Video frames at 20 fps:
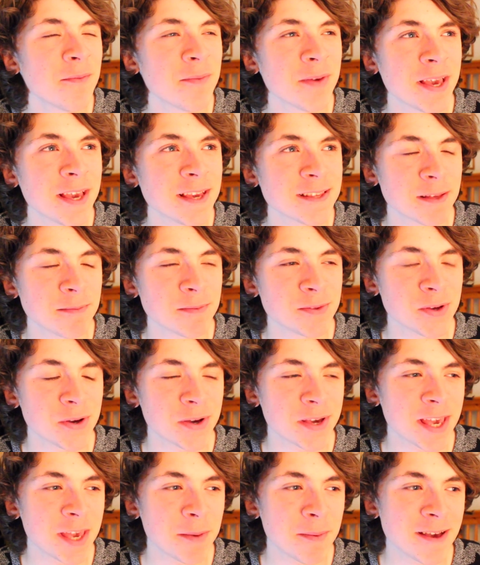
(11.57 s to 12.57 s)
because I'm
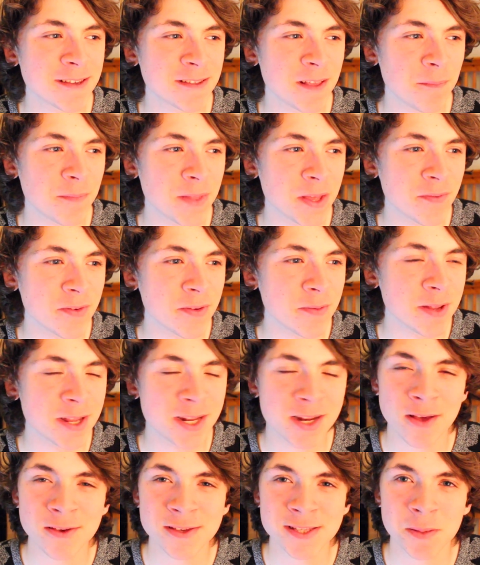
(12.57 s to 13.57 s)
talking about something really
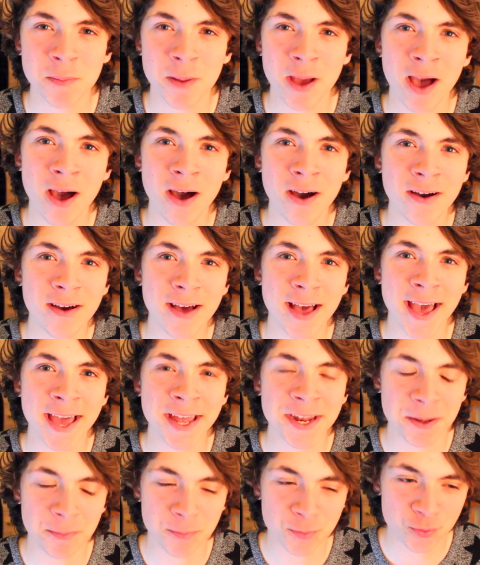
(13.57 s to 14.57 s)
close to my heart
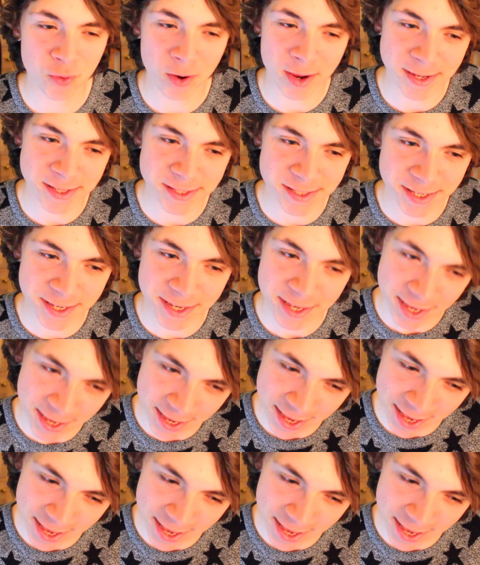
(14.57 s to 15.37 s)
and I'm trying to